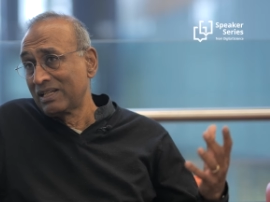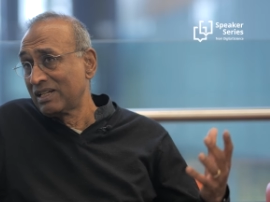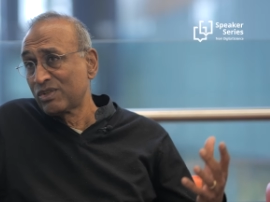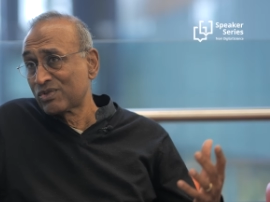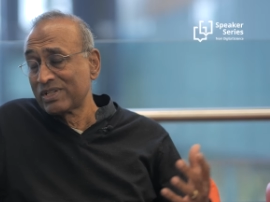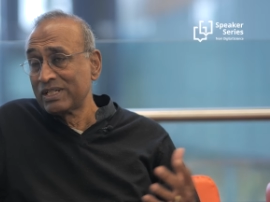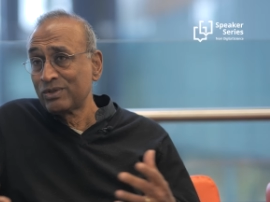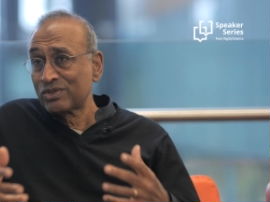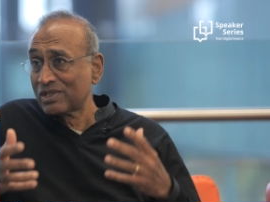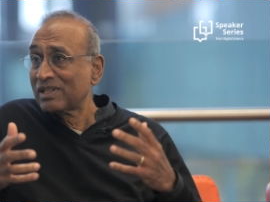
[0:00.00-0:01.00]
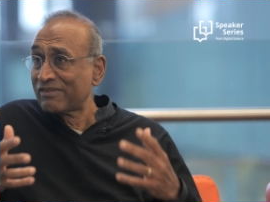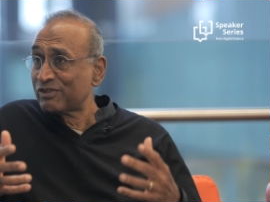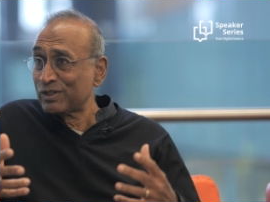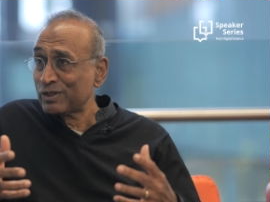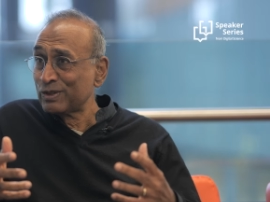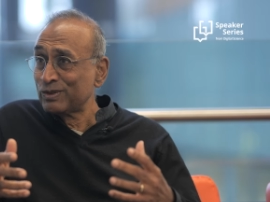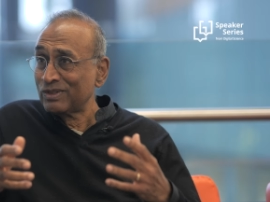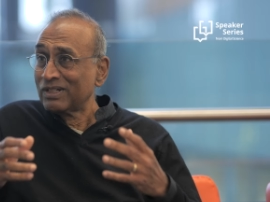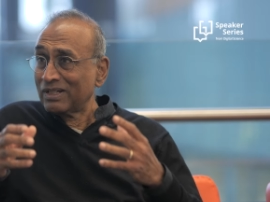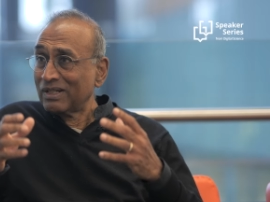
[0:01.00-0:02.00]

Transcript: in, industry, you still have to do